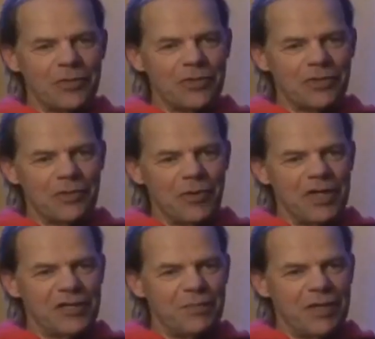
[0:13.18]
one of the
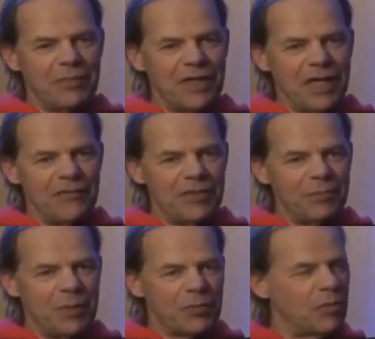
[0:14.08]
greatest big men ever.
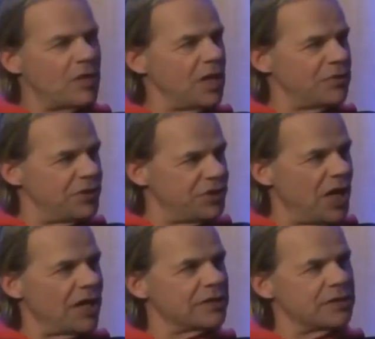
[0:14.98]
That people talk about Andre the
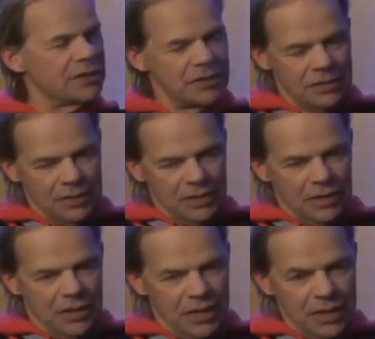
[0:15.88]
Giant,
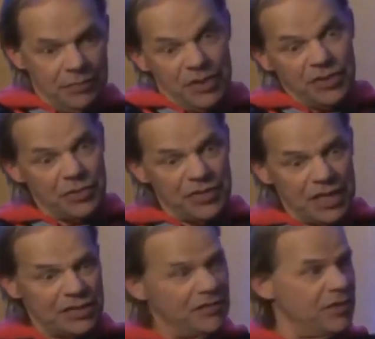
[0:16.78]
and Big Show's
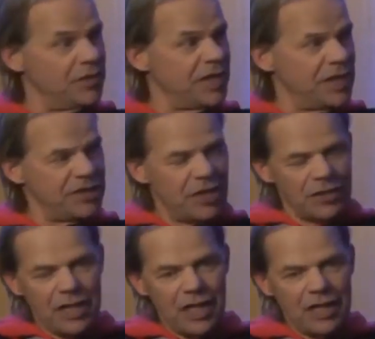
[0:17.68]
actually a very
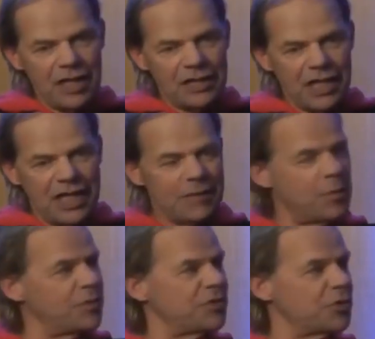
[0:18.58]
agile guy. I had him
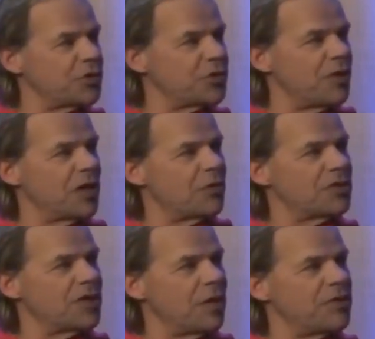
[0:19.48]
up in the torture rack
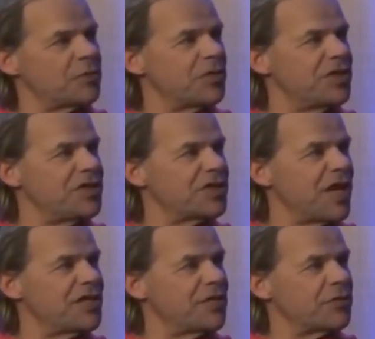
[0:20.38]
one time, and he was one of the easiest
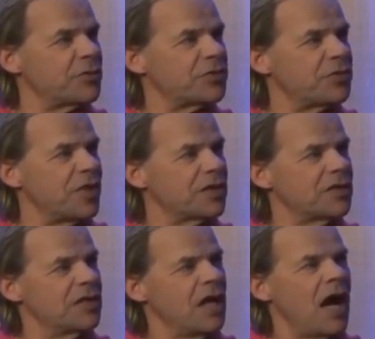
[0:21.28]
guys ever torture
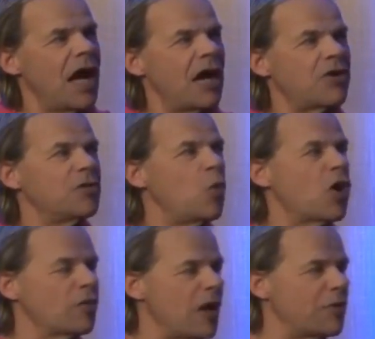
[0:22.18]
racked. I couldn't
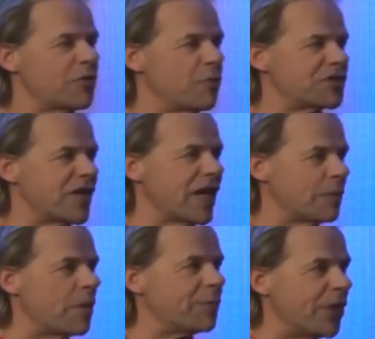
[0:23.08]
walk around with him once I got
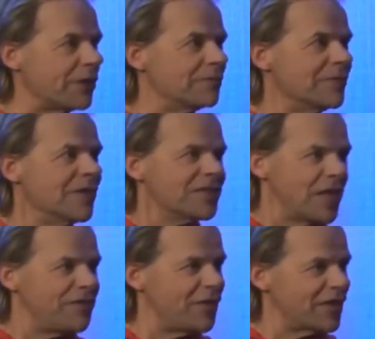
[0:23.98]
him up there, because
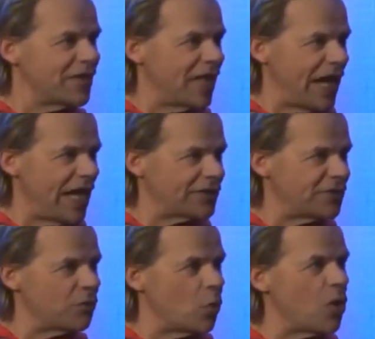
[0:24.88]
I felt like an ant
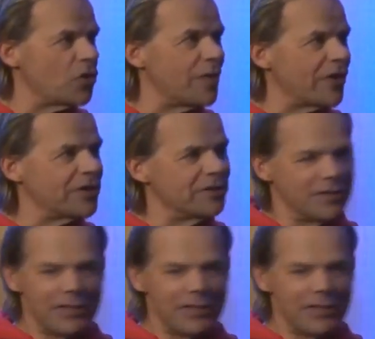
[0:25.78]
under a watermelon.